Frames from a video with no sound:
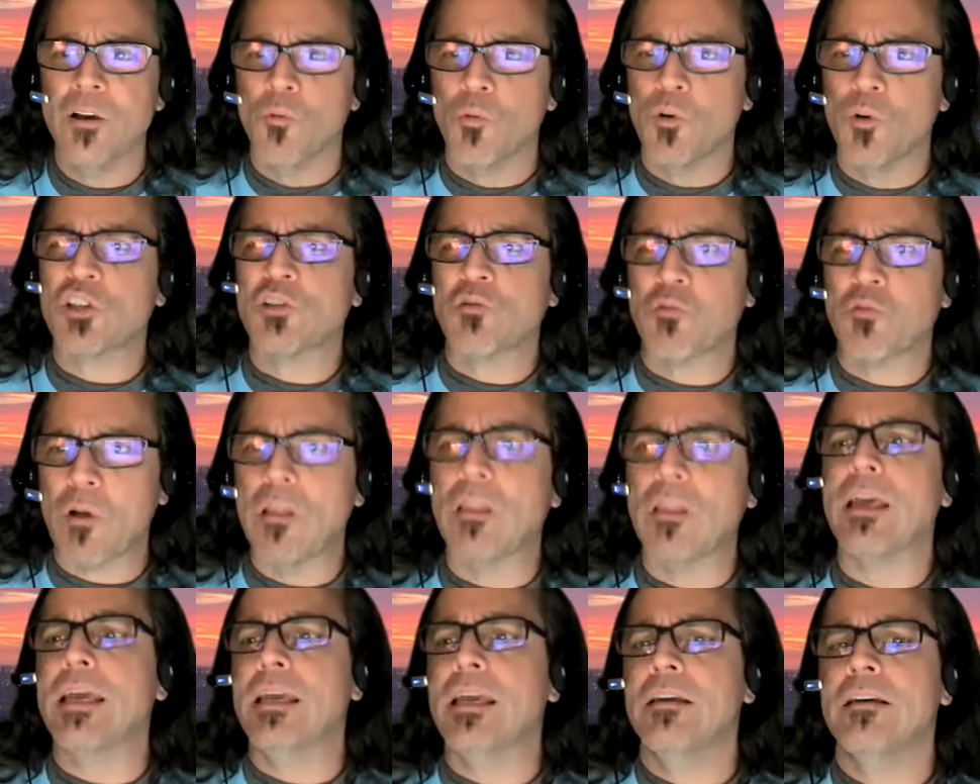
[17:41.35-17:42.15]
which
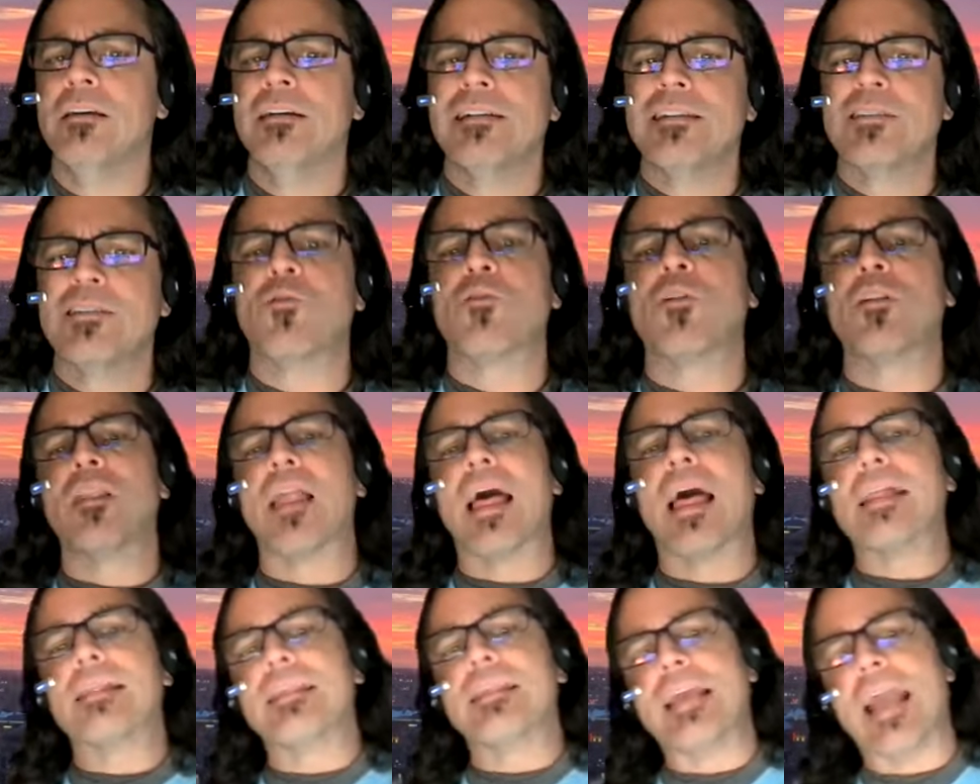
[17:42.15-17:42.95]
really sort of
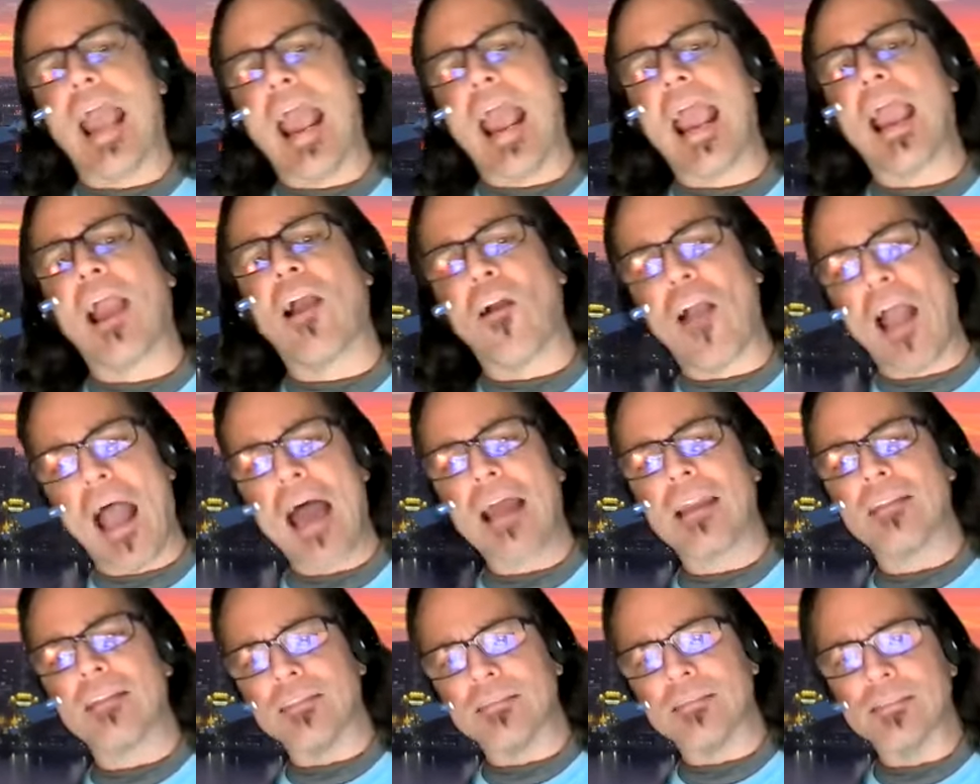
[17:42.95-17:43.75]
let the air
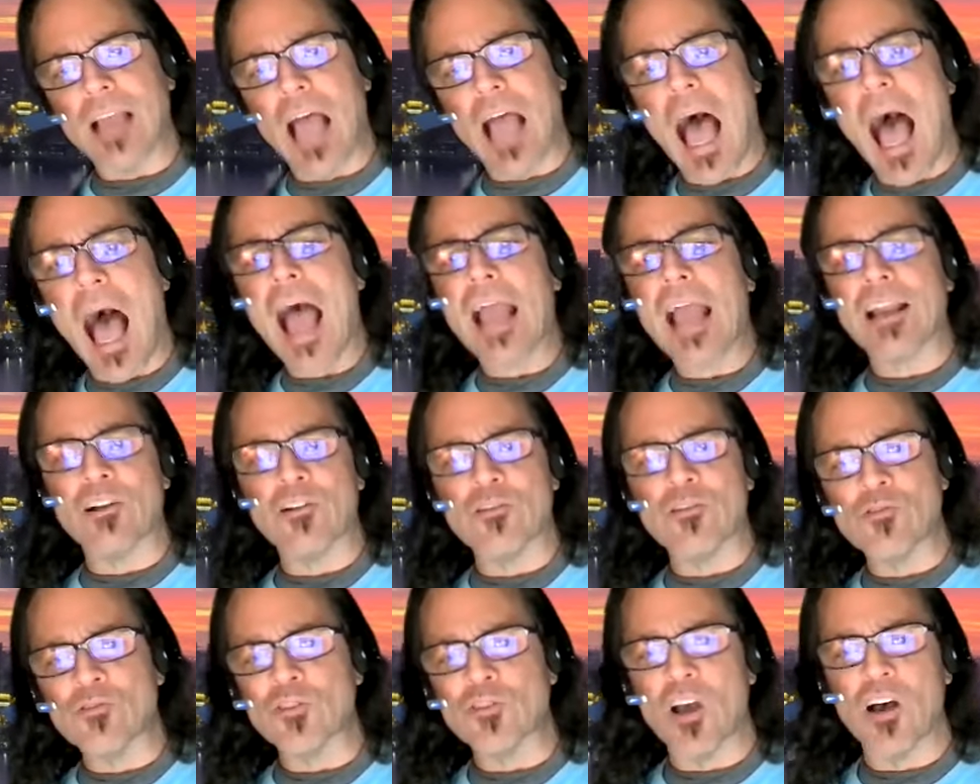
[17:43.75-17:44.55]
out of the
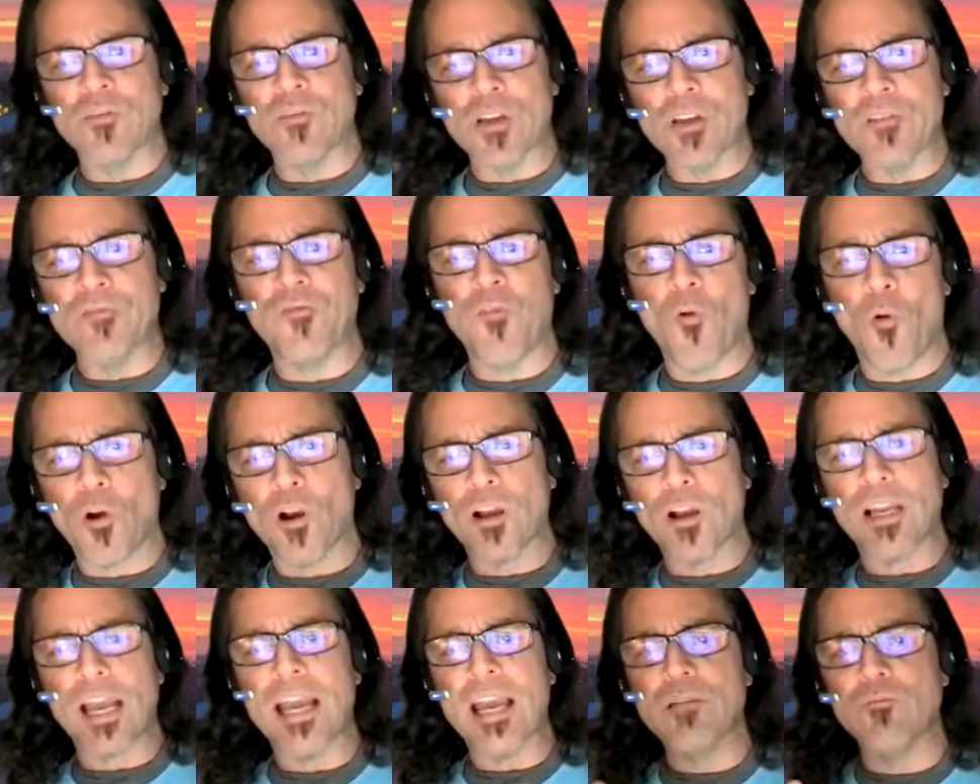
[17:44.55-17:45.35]
tires of a
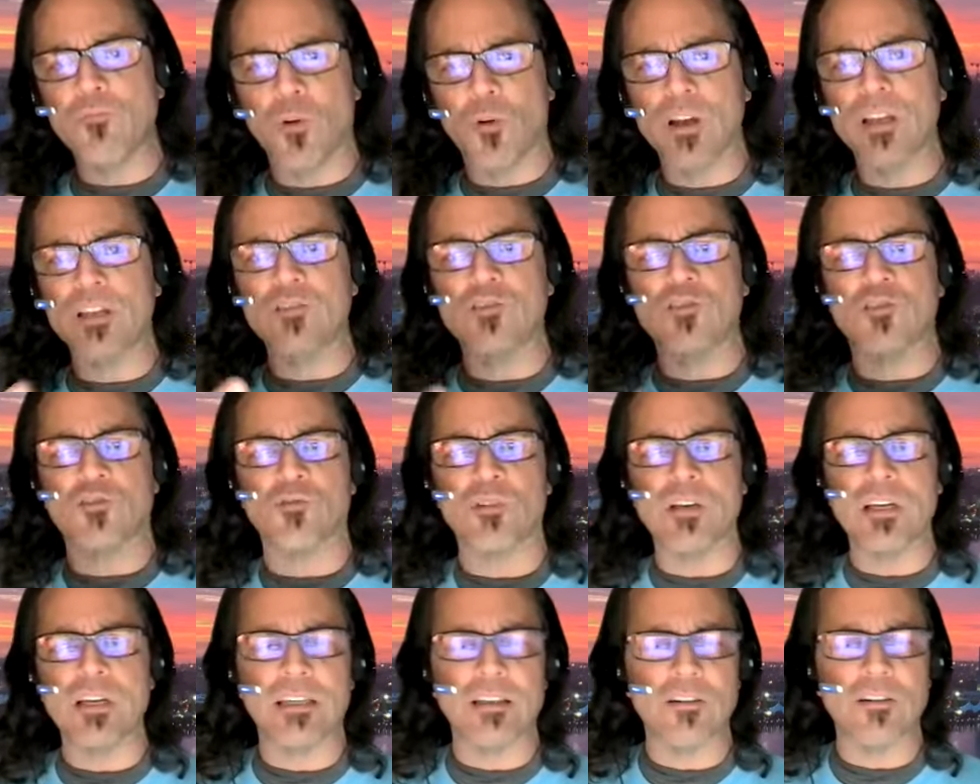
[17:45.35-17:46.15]
four game winning
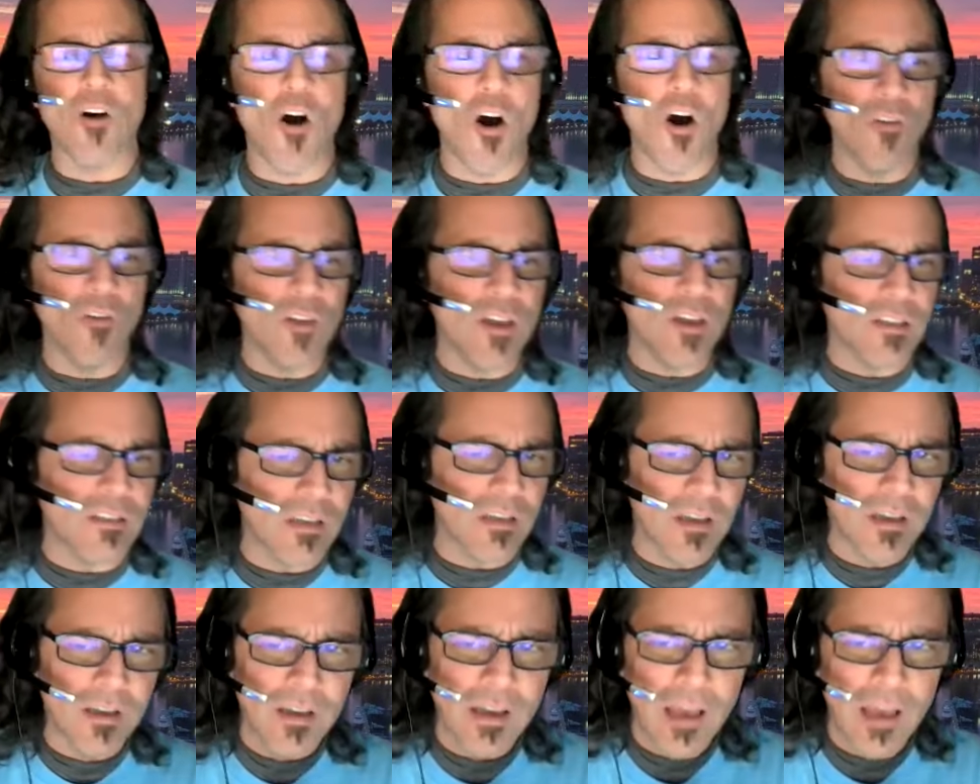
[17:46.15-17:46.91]
streak and all this